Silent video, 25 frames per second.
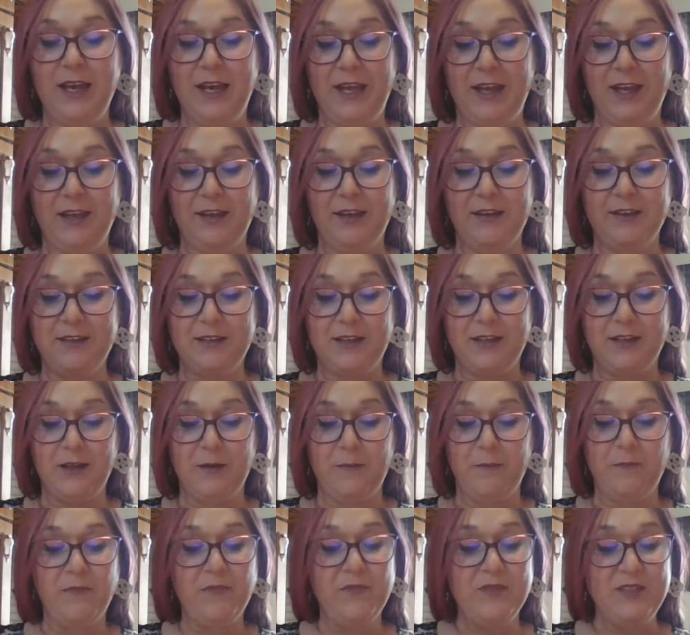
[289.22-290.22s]
and
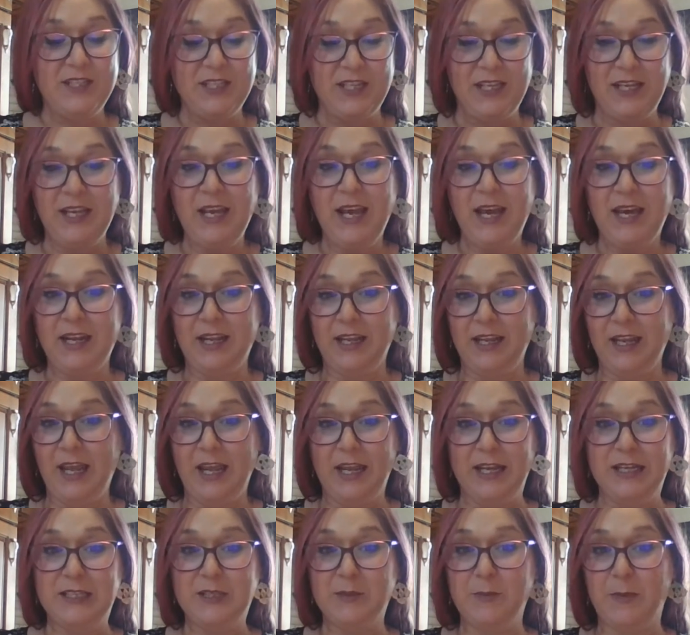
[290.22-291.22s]
Dee had a
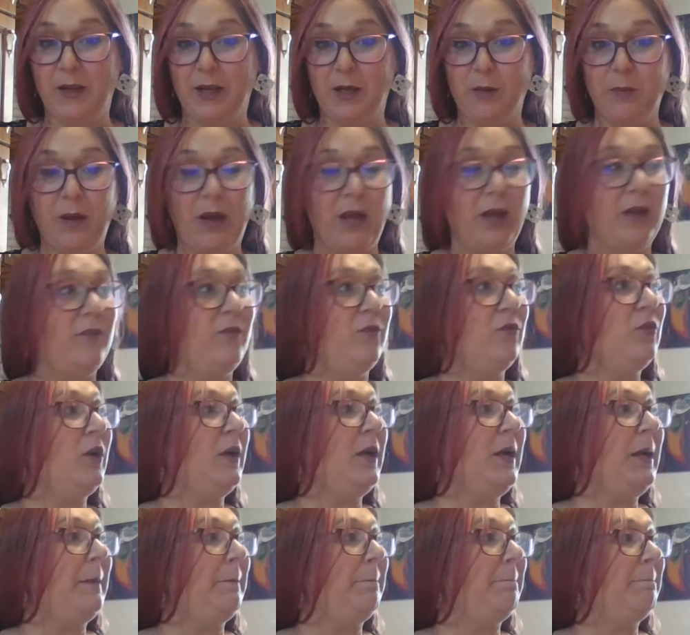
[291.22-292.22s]
Kate Spade bag for
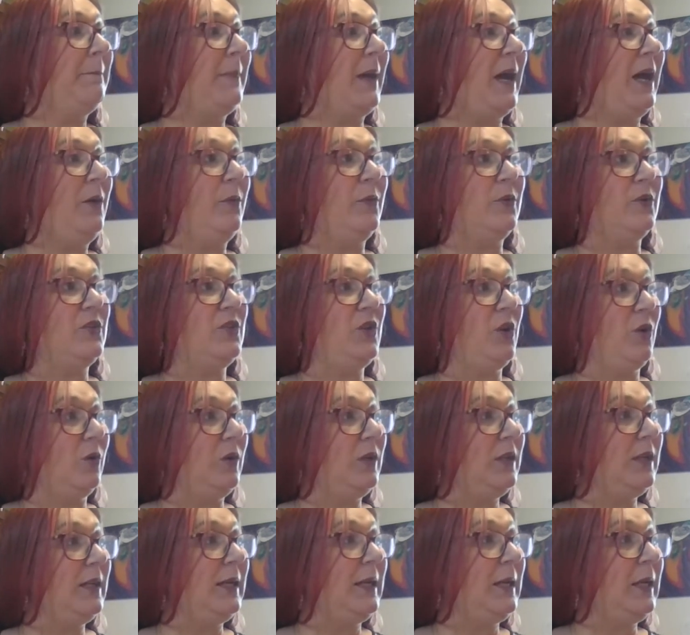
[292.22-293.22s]
it. I've
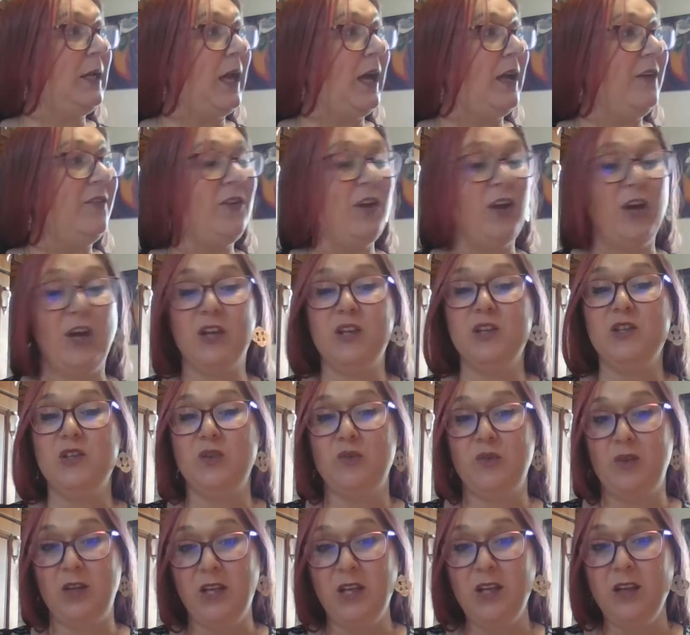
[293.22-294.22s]
got a
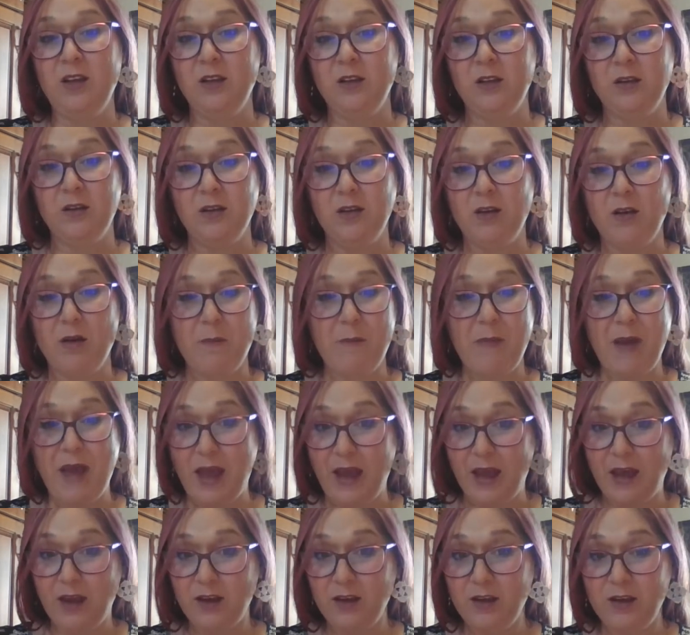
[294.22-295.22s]
Dooney
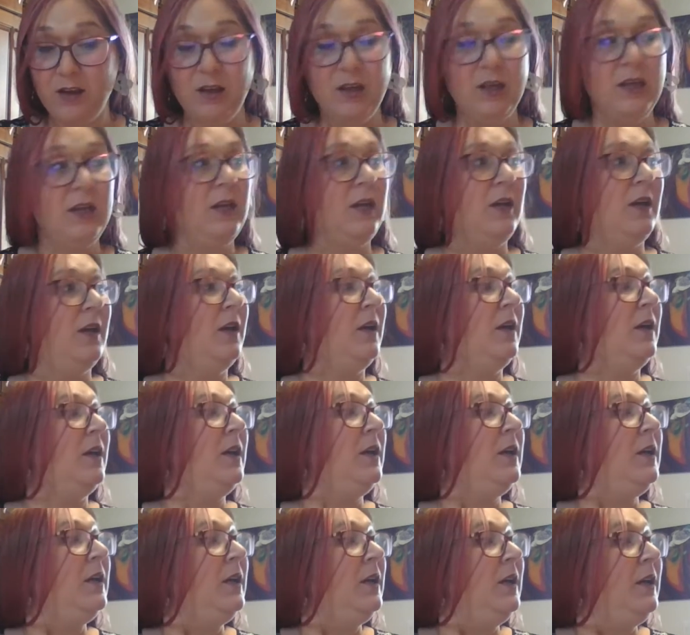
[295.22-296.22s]
bag
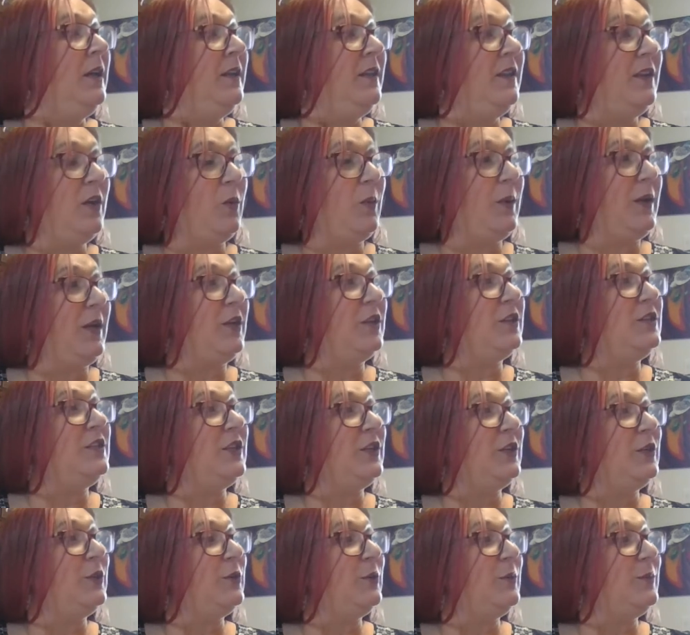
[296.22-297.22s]
that we could
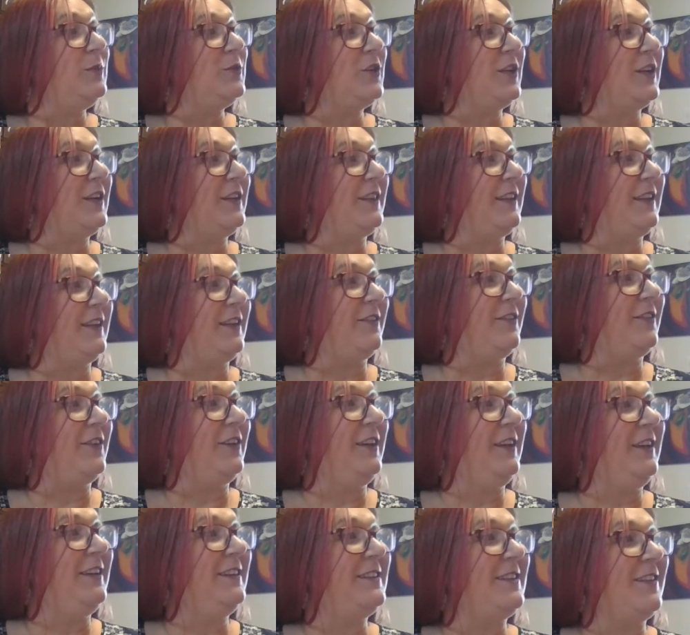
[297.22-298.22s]
do. I'm trying to think of
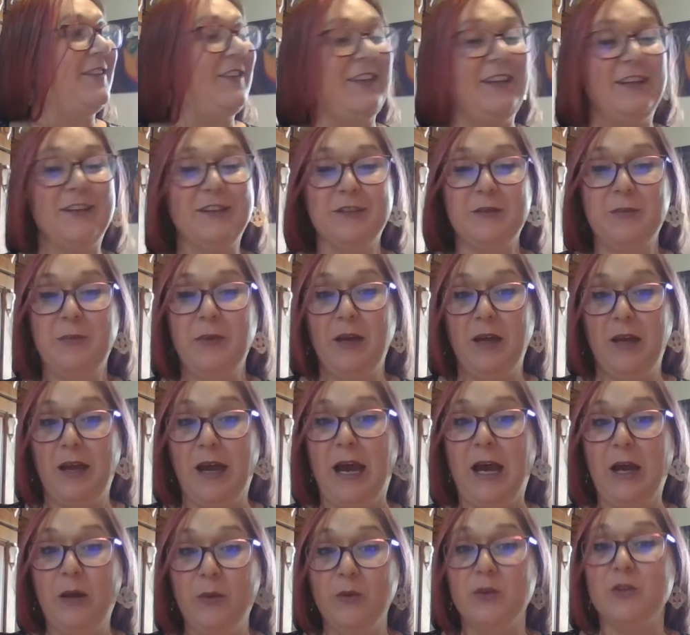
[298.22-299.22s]
something else, but
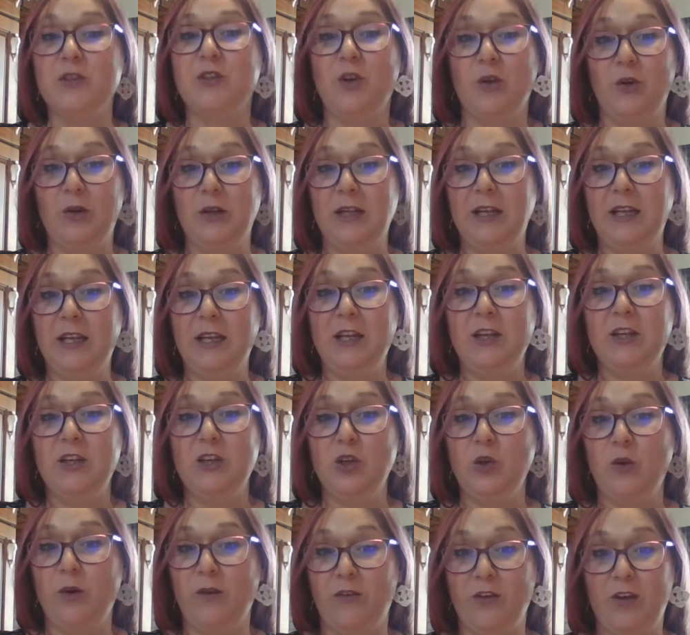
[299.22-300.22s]
I will totally,
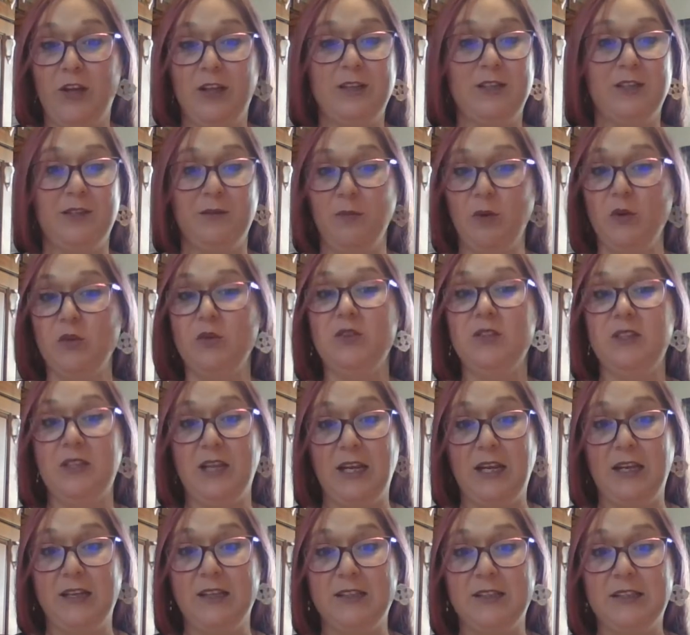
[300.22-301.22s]
whoever gets the most
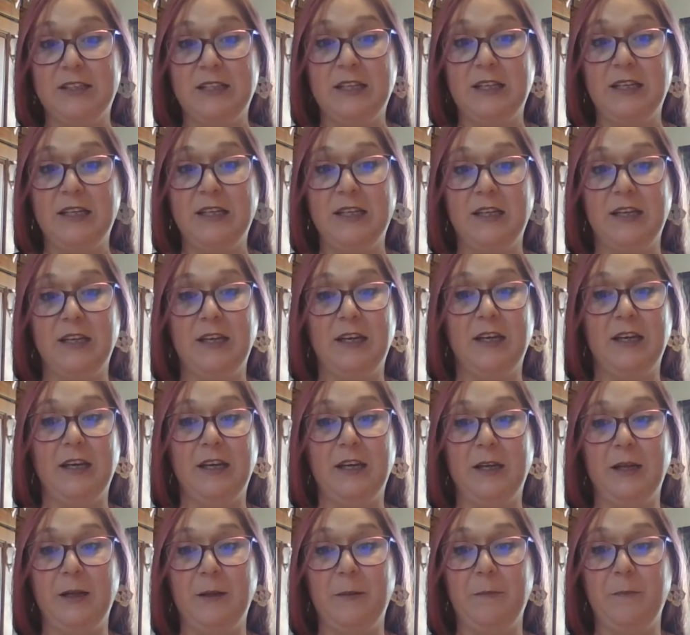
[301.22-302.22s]
states,
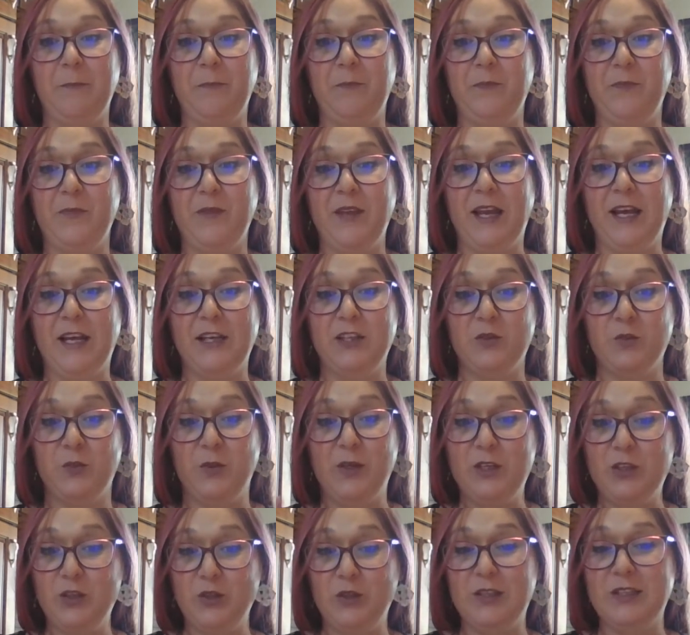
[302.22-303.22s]
as
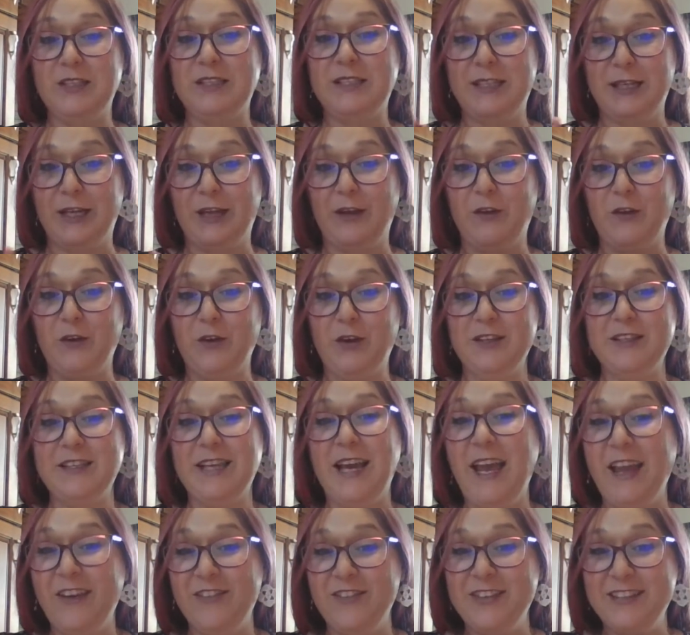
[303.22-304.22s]
we do this together, because
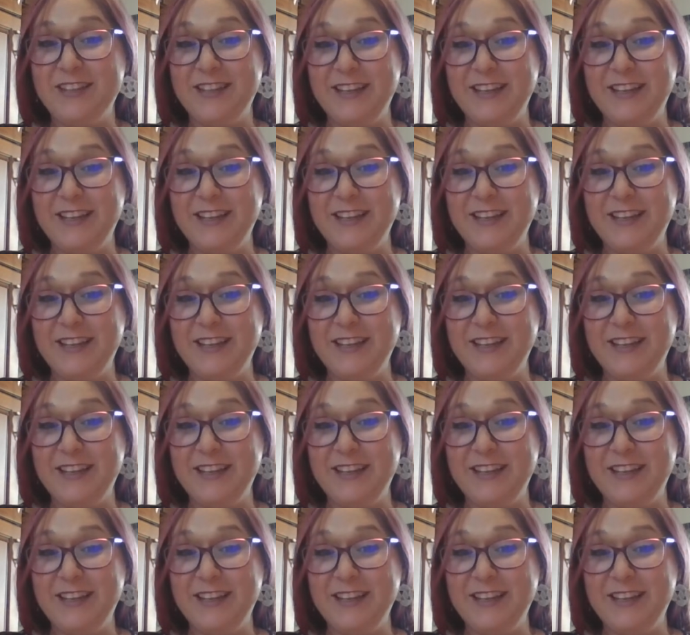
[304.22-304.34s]
I haven't